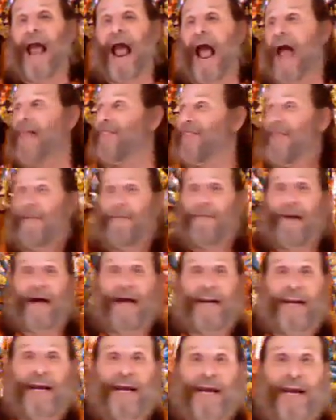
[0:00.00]
and the
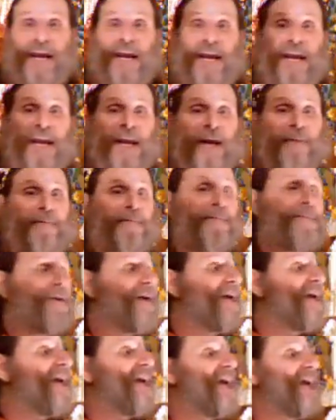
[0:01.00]
many
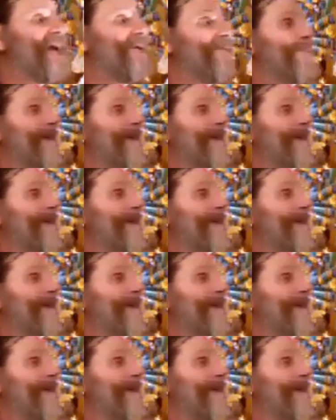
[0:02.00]
in